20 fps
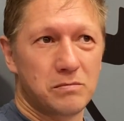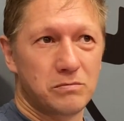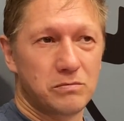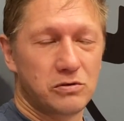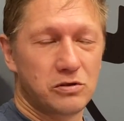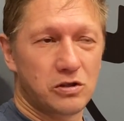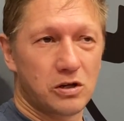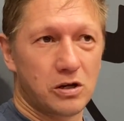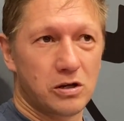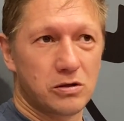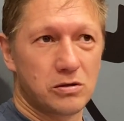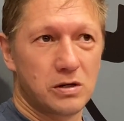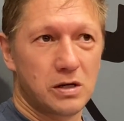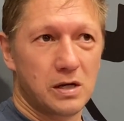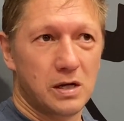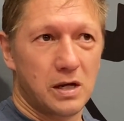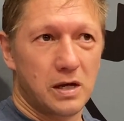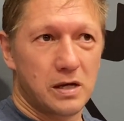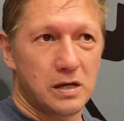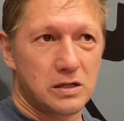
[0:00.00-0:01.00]
So
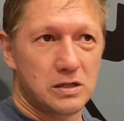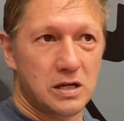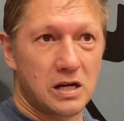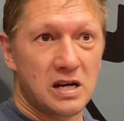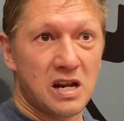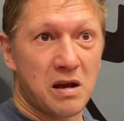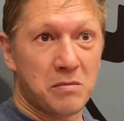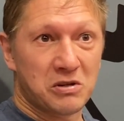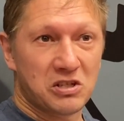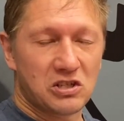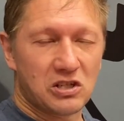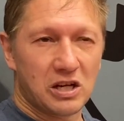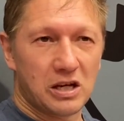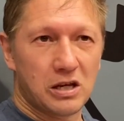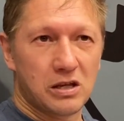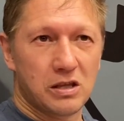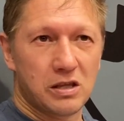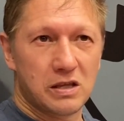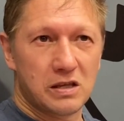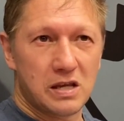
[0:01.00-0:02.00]
Dean
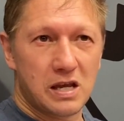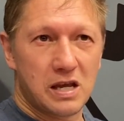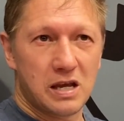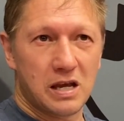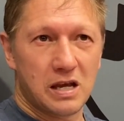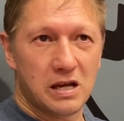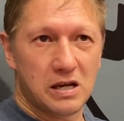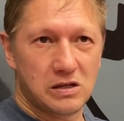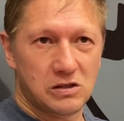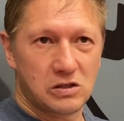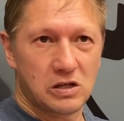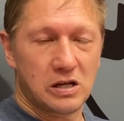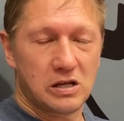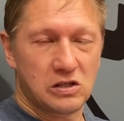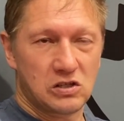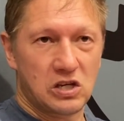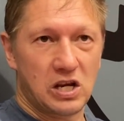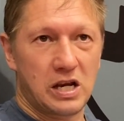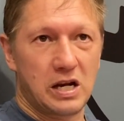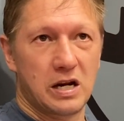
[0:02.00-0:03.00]
Amarsinger there
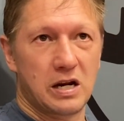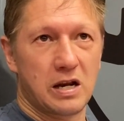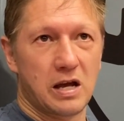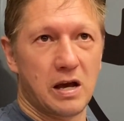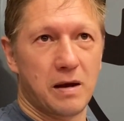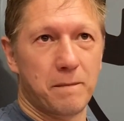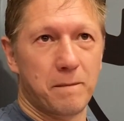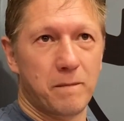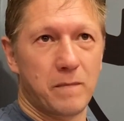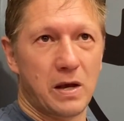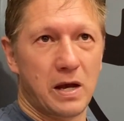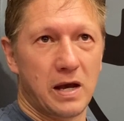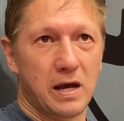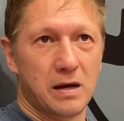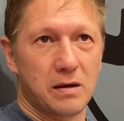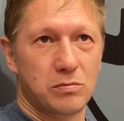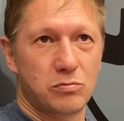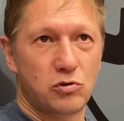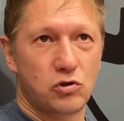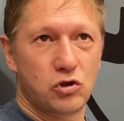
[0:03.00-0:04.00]
has headed up
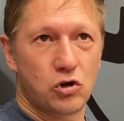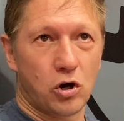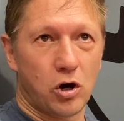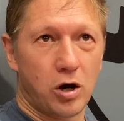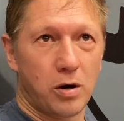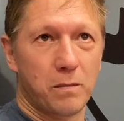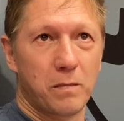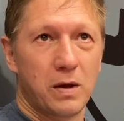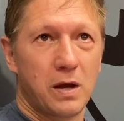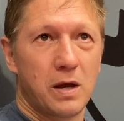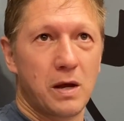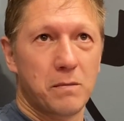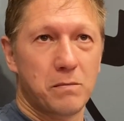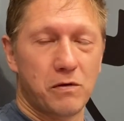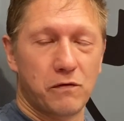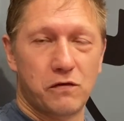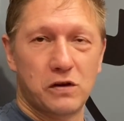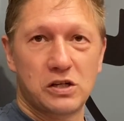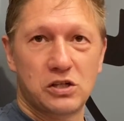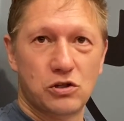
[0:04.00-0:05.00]
top
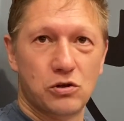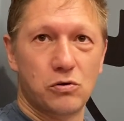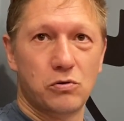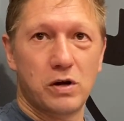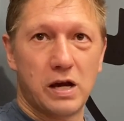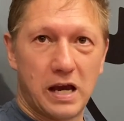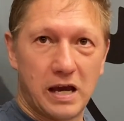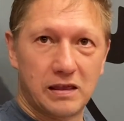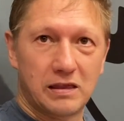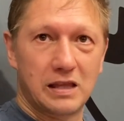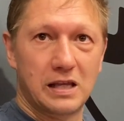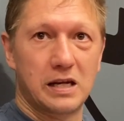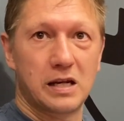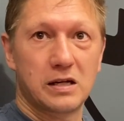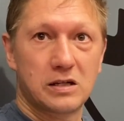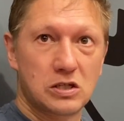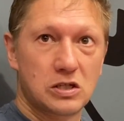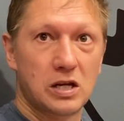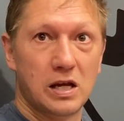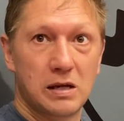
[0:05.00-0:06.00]
professional
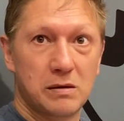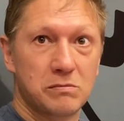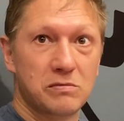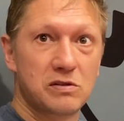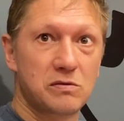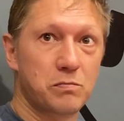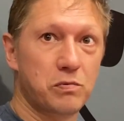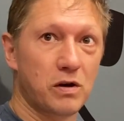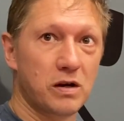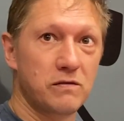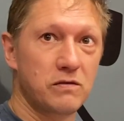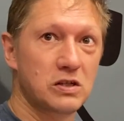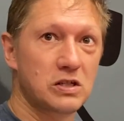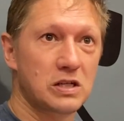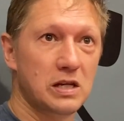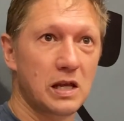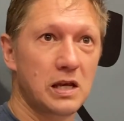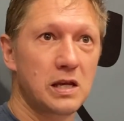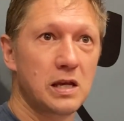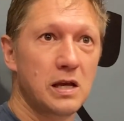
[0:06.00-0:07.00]
athletics teams
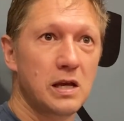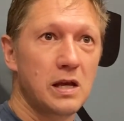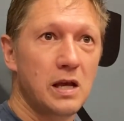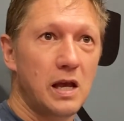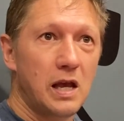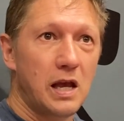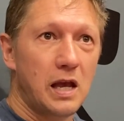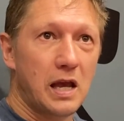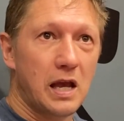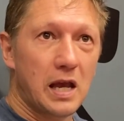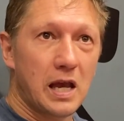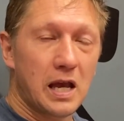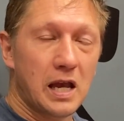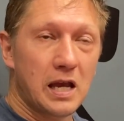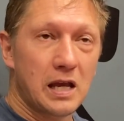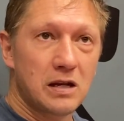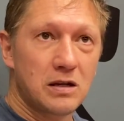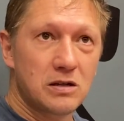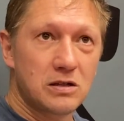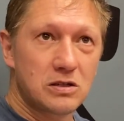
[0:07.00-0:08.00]
previously,
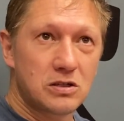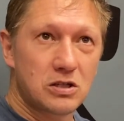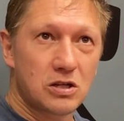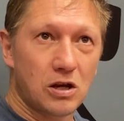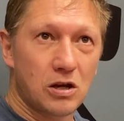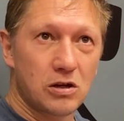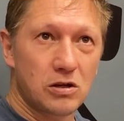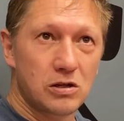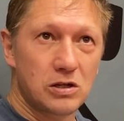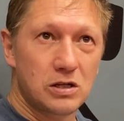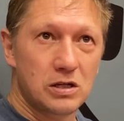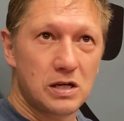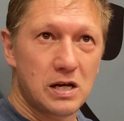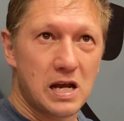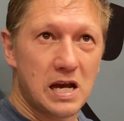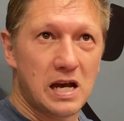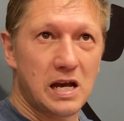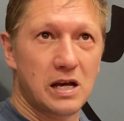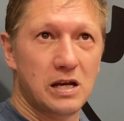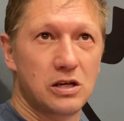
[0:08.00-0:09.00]
and so
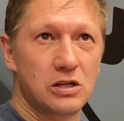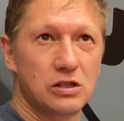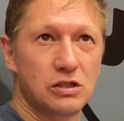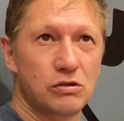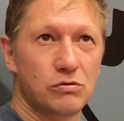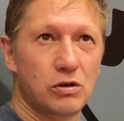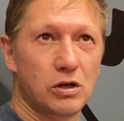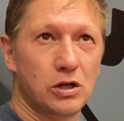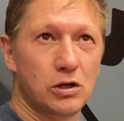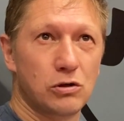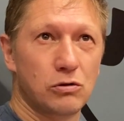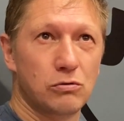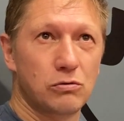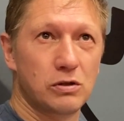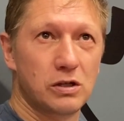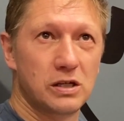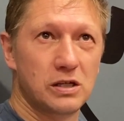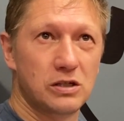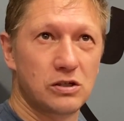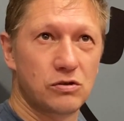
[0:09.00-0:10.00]
now his role
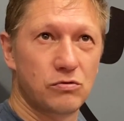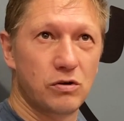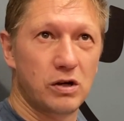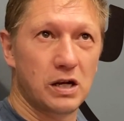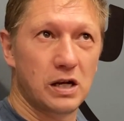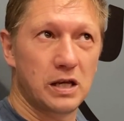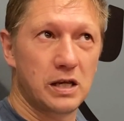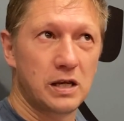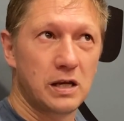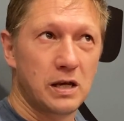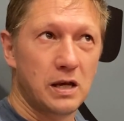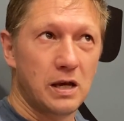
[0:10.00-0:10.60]
is really